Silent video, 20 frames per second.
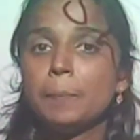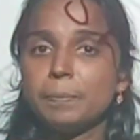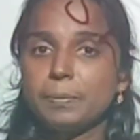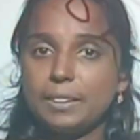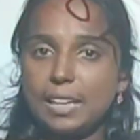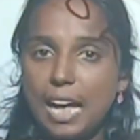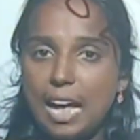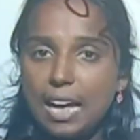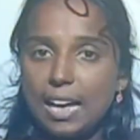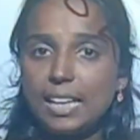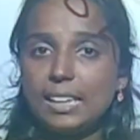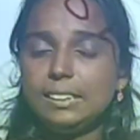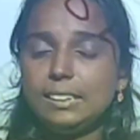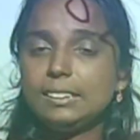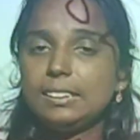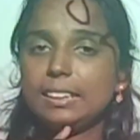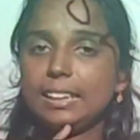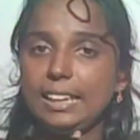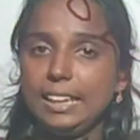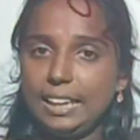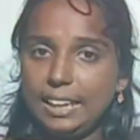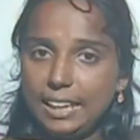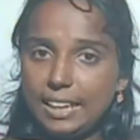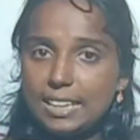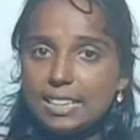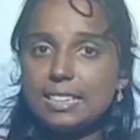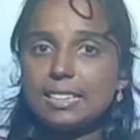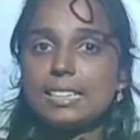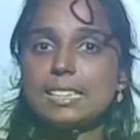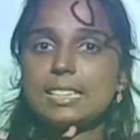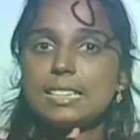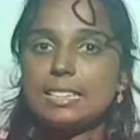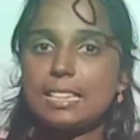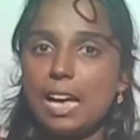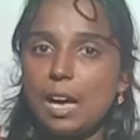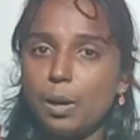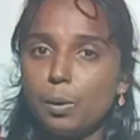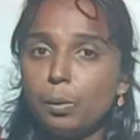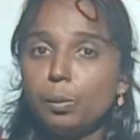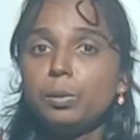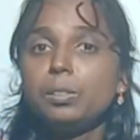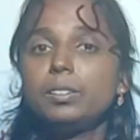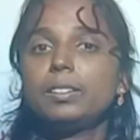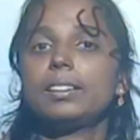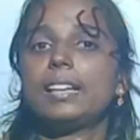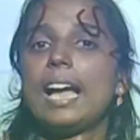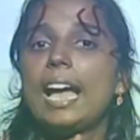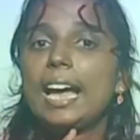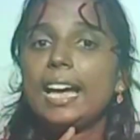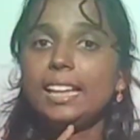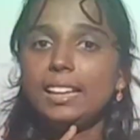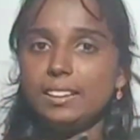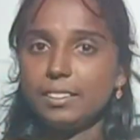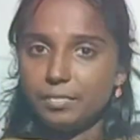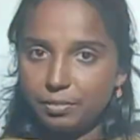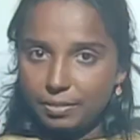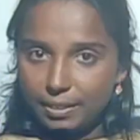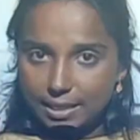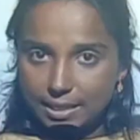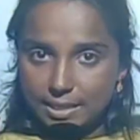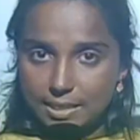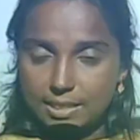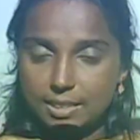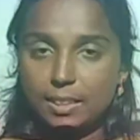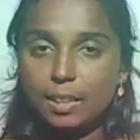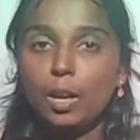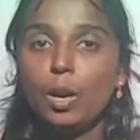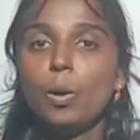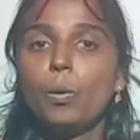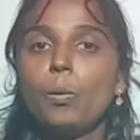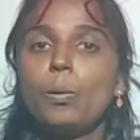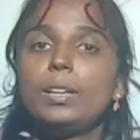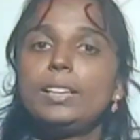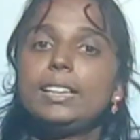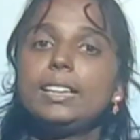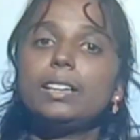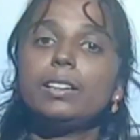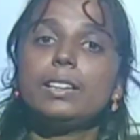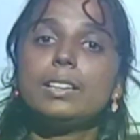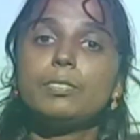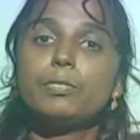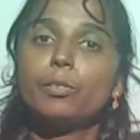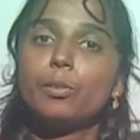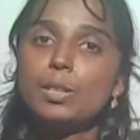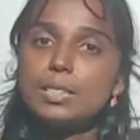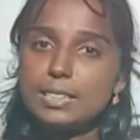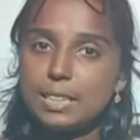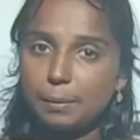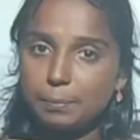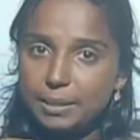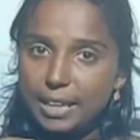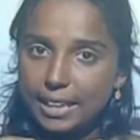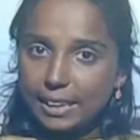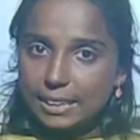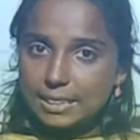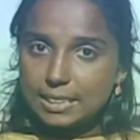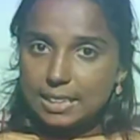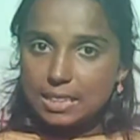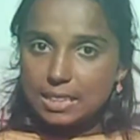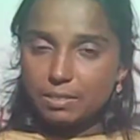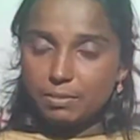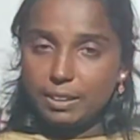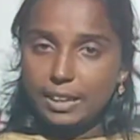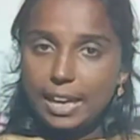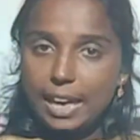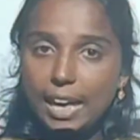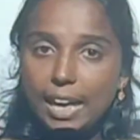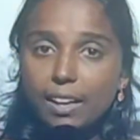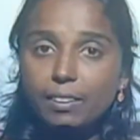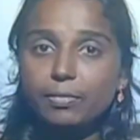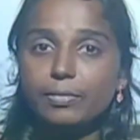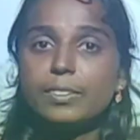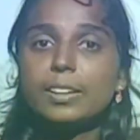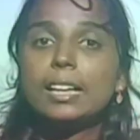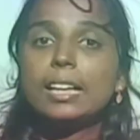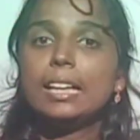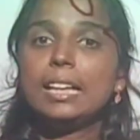North, east, south and west. What are the four sub-directions we have?